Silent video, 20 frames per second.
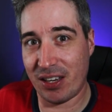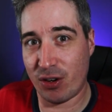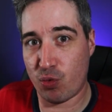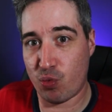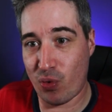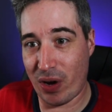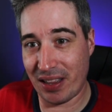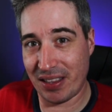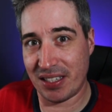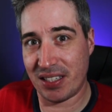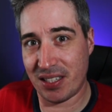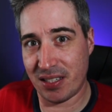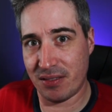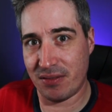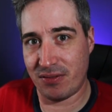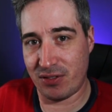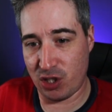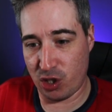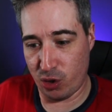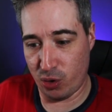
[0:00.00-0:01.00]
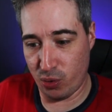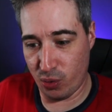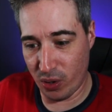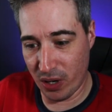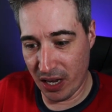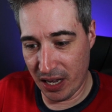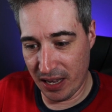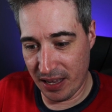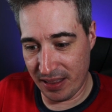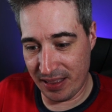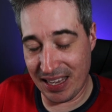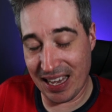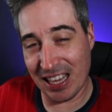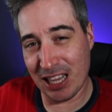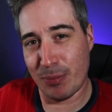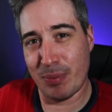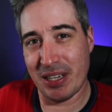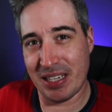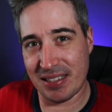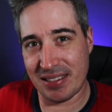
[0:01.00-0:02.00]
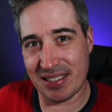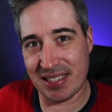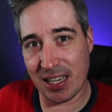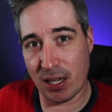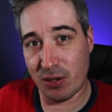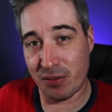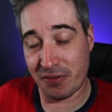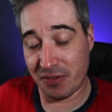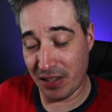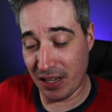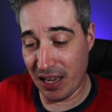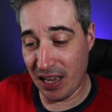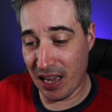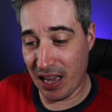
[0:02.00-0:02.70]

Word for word: it relative to the element itself.